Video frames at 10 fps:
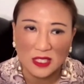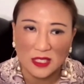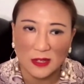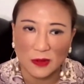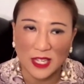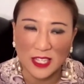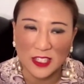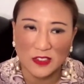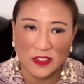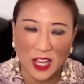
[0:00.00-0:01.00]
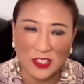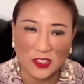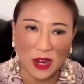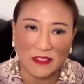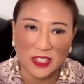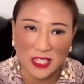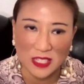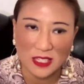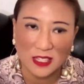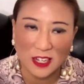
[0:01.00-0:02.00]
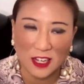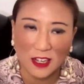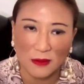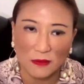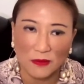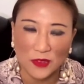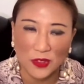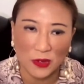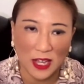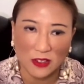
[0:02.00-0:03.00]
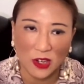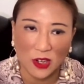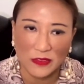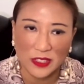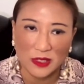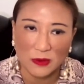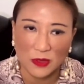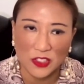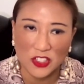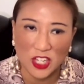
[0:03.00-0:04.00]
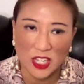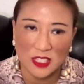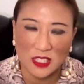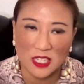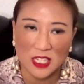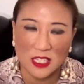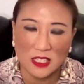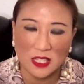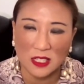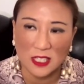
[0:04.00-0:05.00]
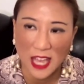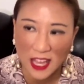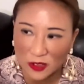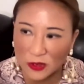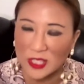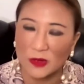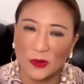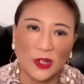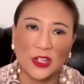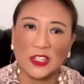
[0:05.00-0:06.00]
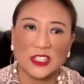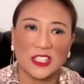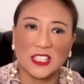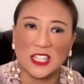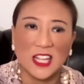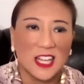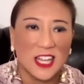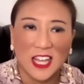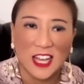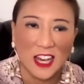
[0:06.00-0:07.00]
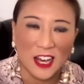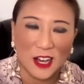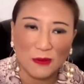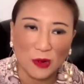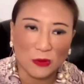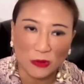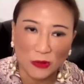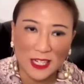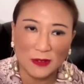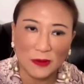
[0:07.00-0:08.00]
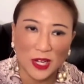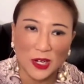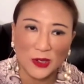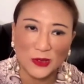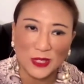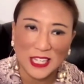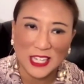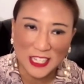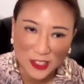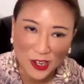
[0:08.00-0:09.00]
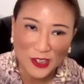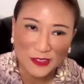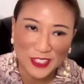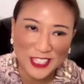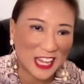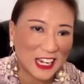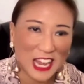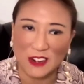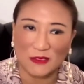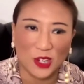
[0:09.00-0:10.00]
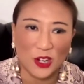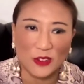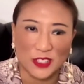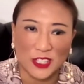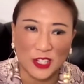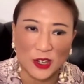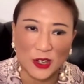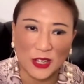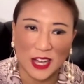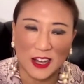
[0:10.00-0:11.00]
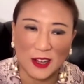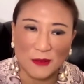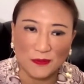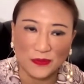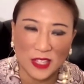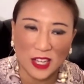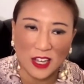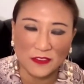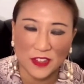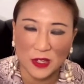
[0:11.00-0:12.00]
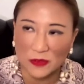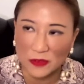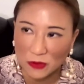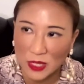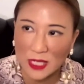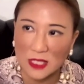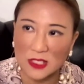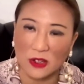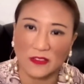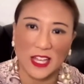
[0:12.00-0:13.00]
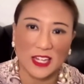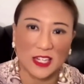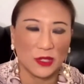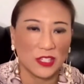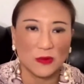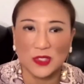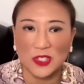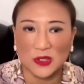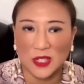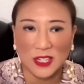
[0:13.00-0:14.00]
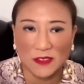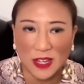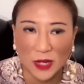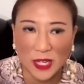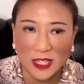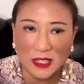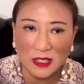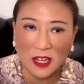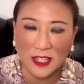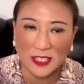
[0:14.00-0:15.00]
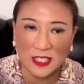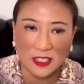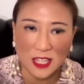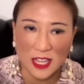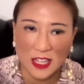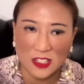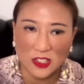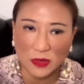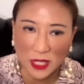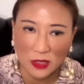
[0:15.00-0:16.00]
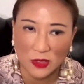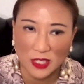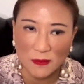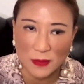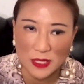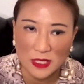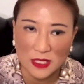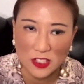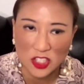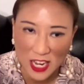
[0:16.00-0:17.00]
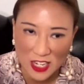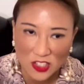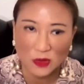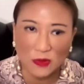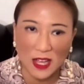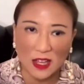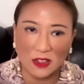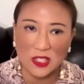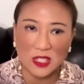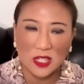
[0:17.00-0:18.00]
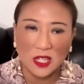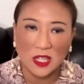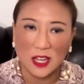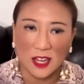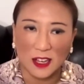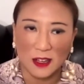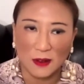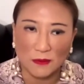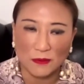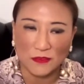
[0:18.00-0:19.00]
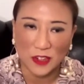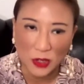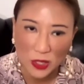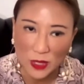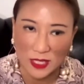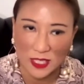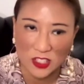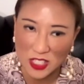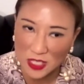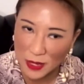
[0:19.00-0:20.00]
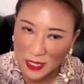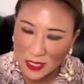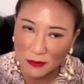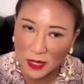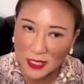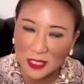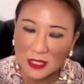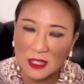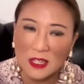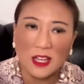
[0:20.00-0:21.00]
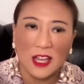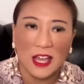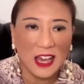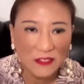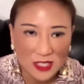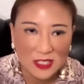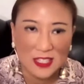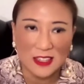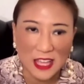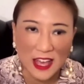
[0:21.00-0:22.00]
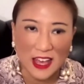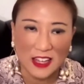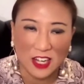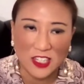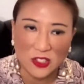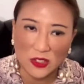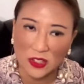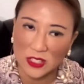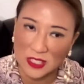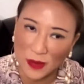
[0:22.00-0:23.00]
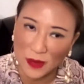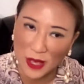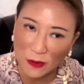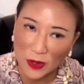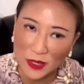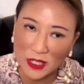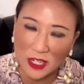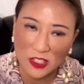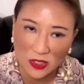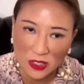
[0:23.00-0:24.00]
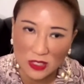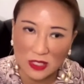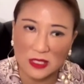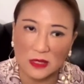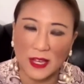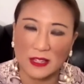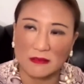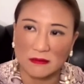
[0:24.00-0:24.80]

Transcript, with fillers: knitwear defies gravity um, throughout COVID. It was just, it is a category that works um, really well in COVID and out of COVID. You know, um, I felt really sorry for anyone that was doing event wear. I think that they had to really look at their business and change it around um, very quickly just to make some money. Having said that, I do know this about women and I do know this about